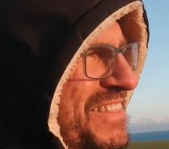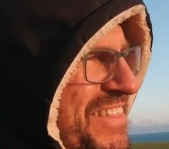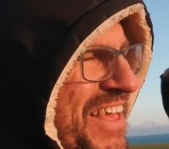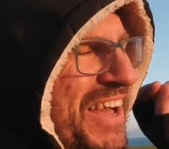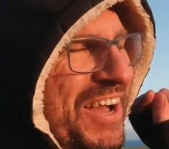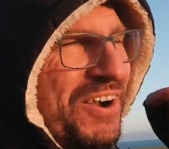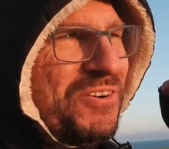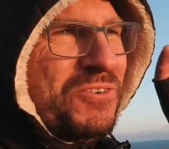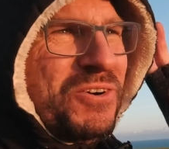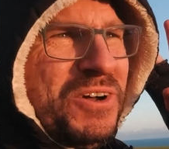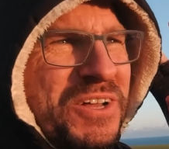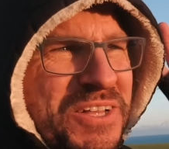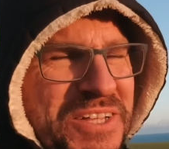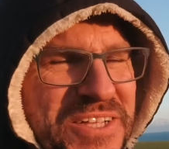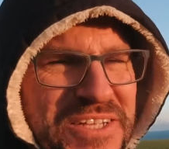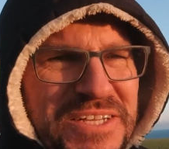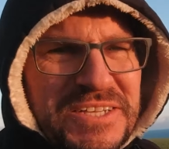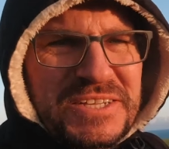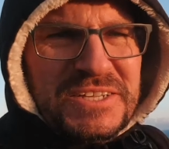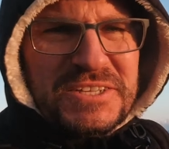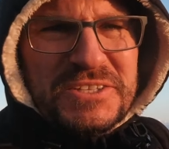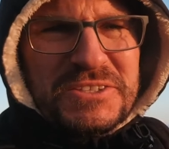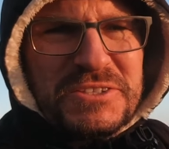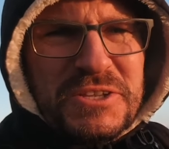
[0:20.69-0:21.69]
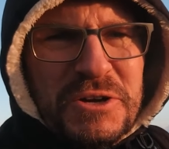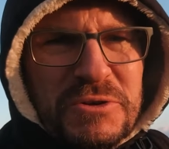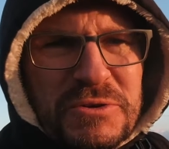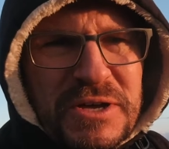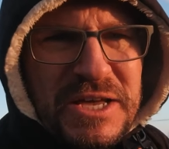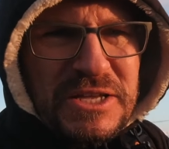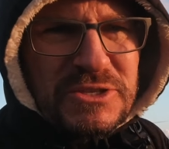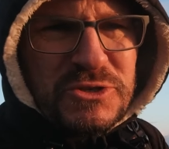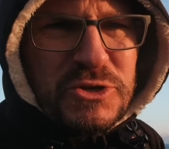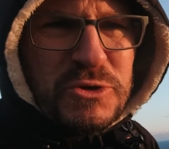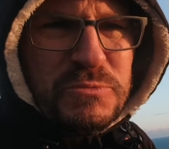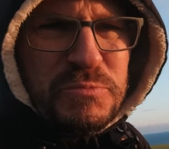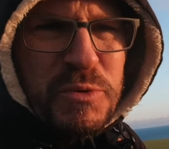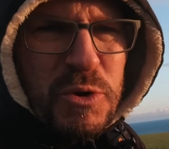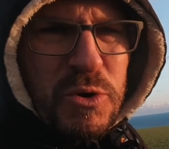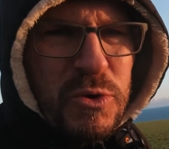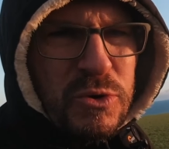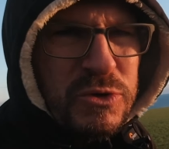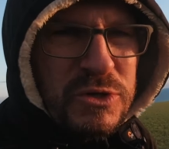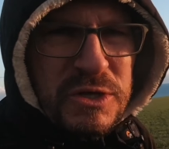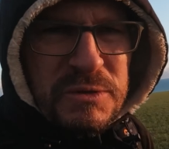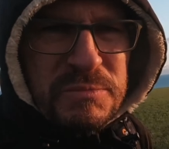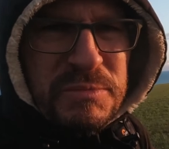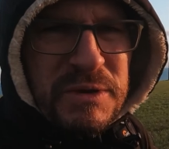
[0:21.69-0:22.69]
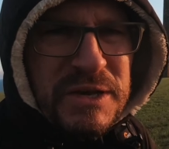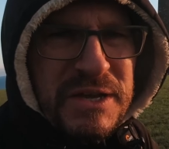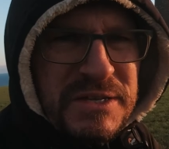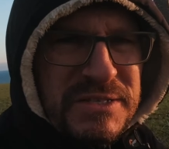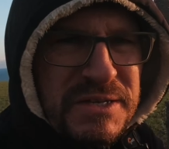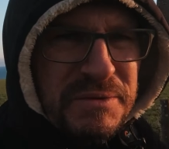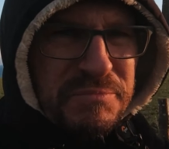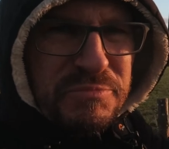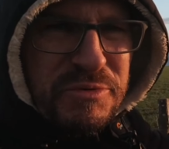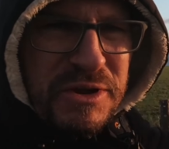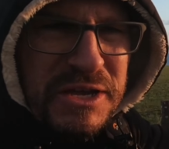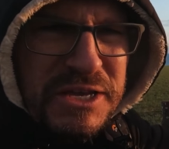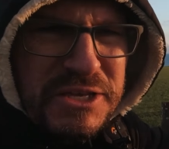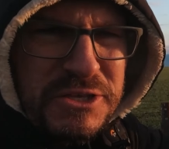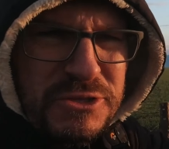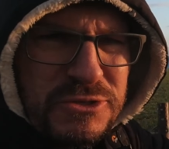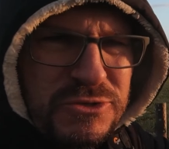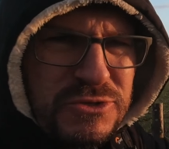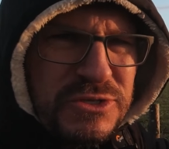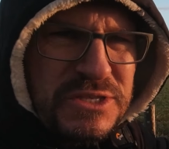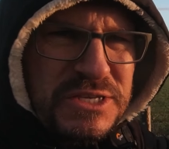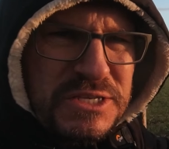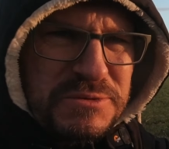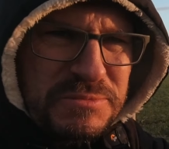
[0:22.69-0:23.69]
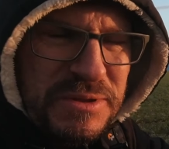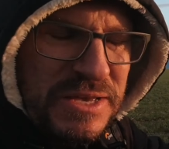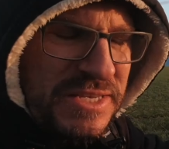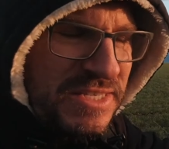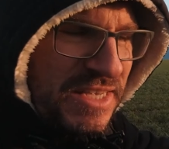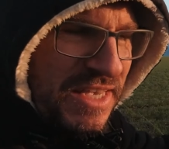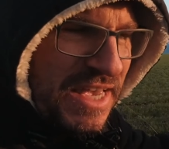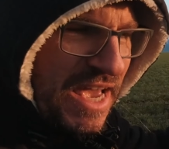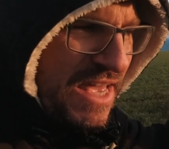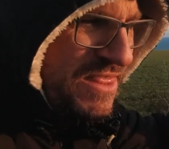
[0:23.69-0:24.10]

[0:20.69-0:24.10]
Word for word: now, don't get too bored because I'm bringing you to this place